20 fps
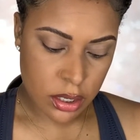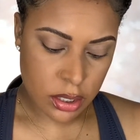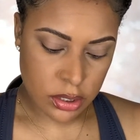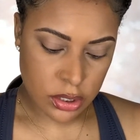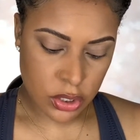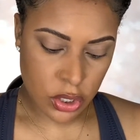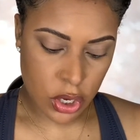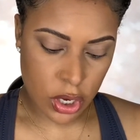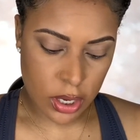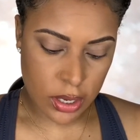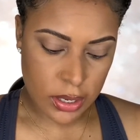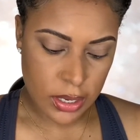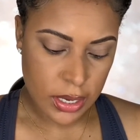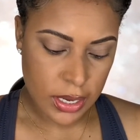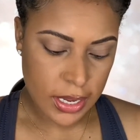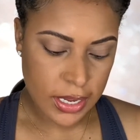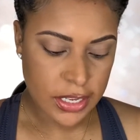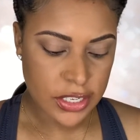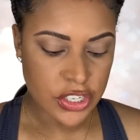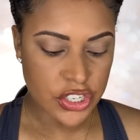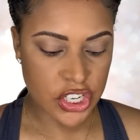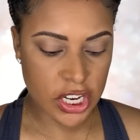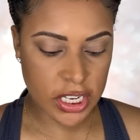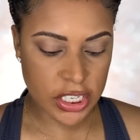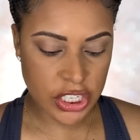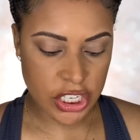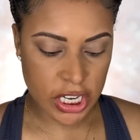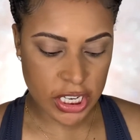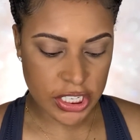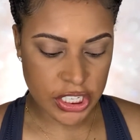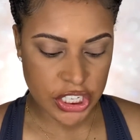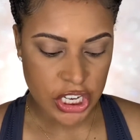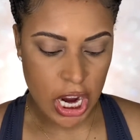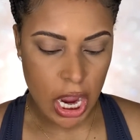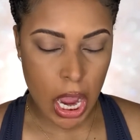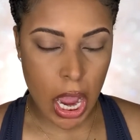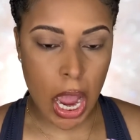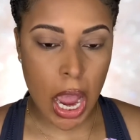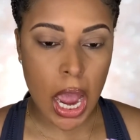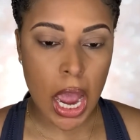It's called Ja Ja
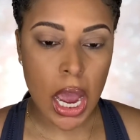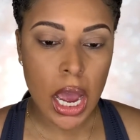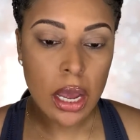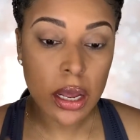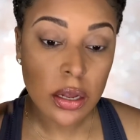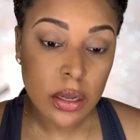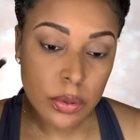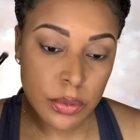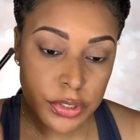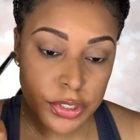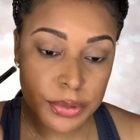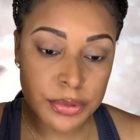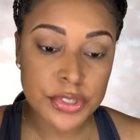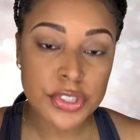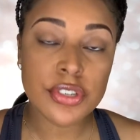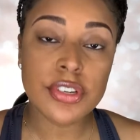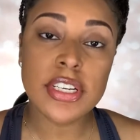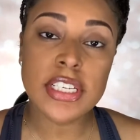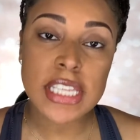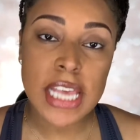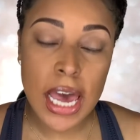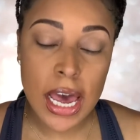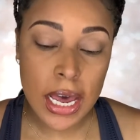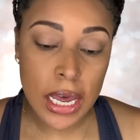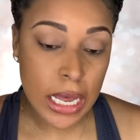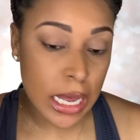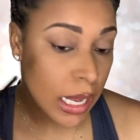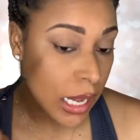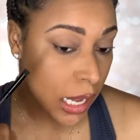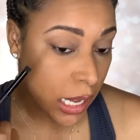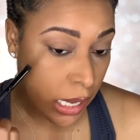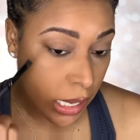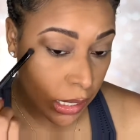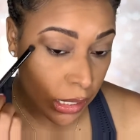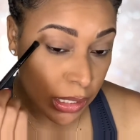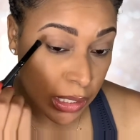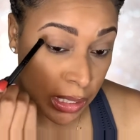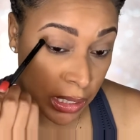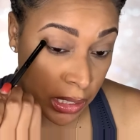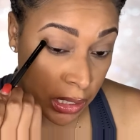Ja, which I'm sure is ha ha
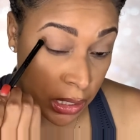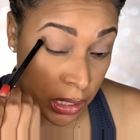ha.